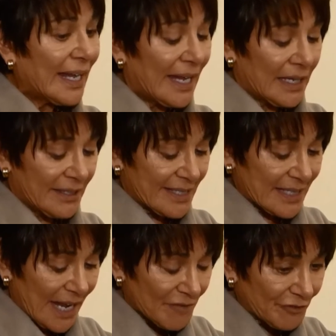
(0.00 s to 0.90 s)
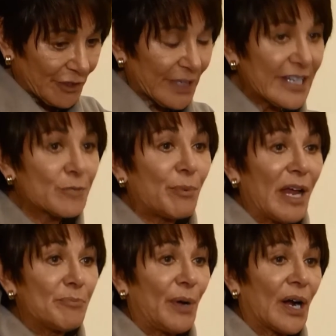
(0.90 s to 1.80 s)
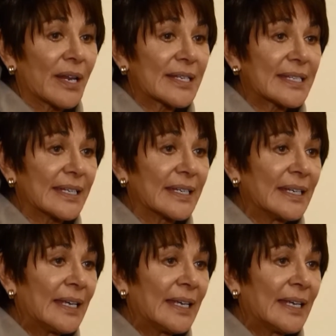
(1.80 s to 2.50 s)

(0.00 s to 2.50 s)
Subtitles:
And this effort is bipartisan.